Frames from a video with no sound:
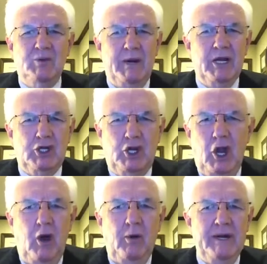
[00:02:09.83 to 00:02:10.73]
What a
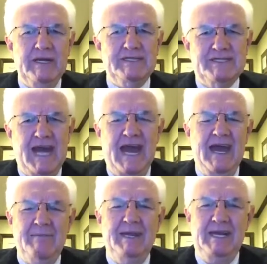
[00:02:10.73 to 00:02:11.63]
glorious
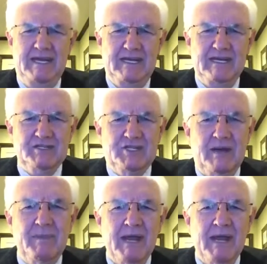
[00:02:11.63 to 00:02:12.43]
time it is,